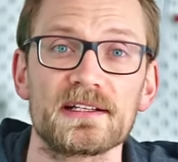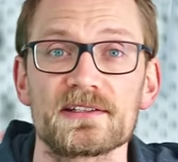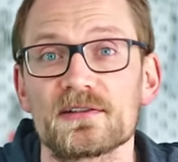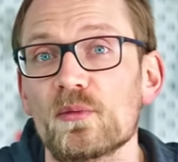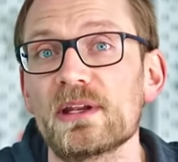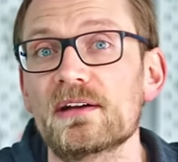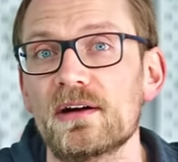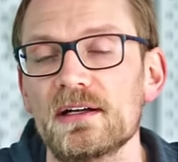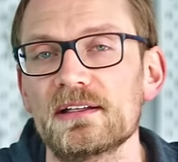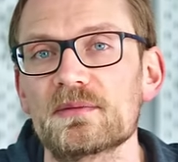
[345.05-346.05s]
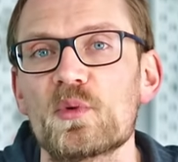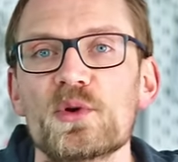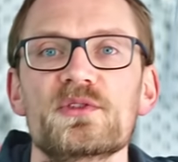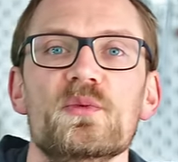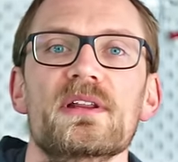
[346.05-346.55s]
got so many contact
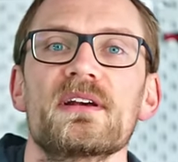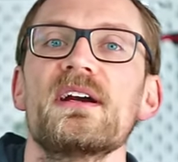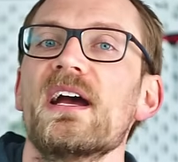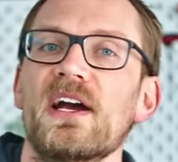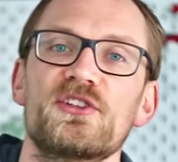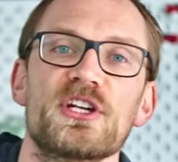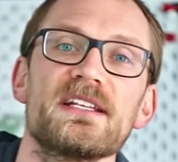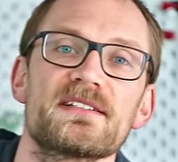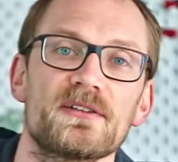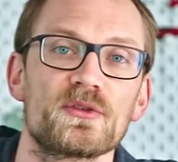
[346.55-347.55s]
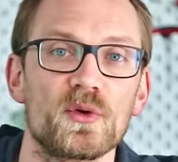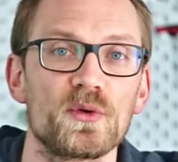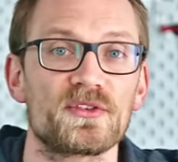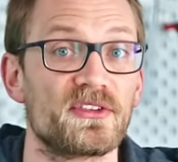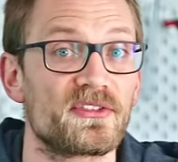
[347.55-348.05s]
points with adjacent
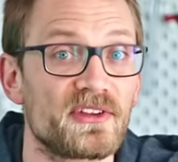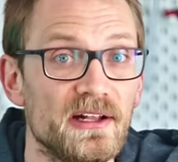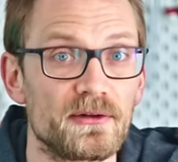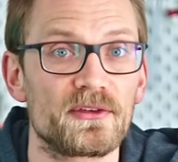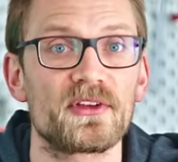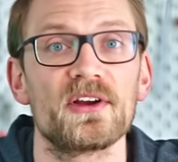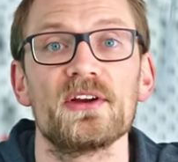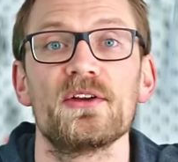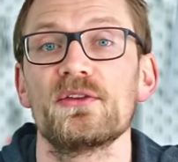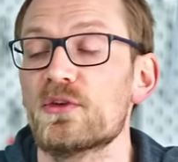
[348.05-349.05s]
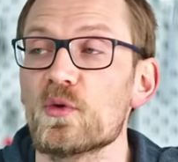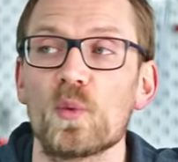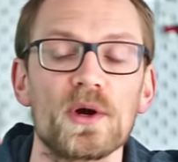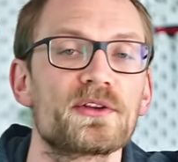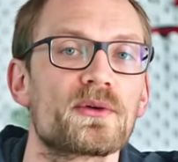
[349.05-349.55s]
tools and skills to
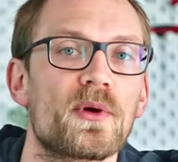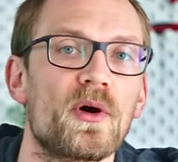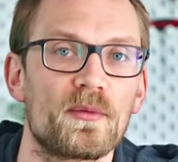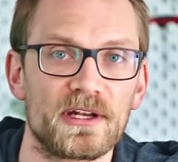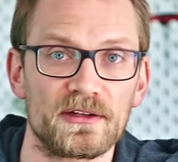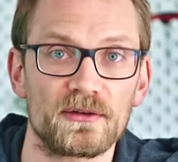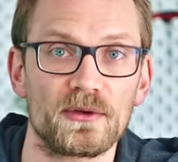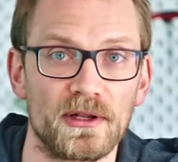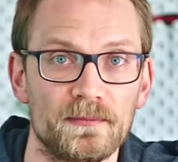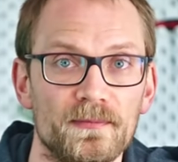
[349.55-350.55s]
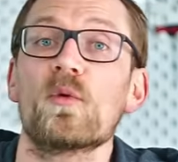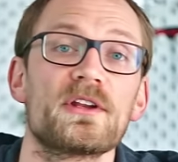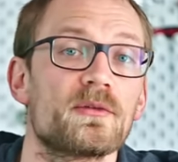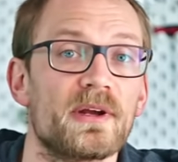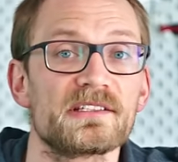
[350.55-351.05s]
what you're already doing.
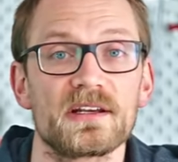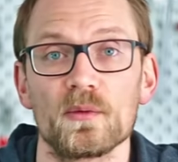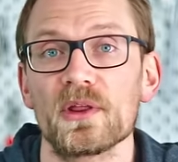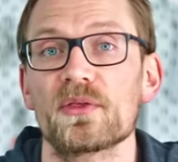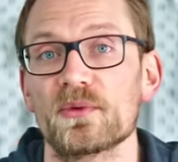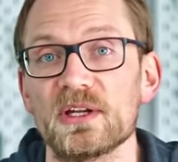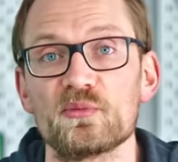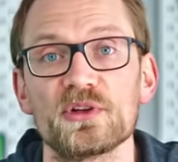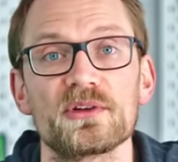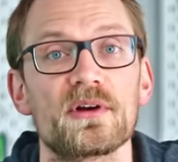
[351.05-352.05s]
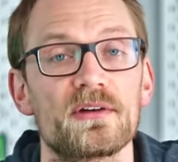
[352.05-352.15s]
When you're messing with 3D printed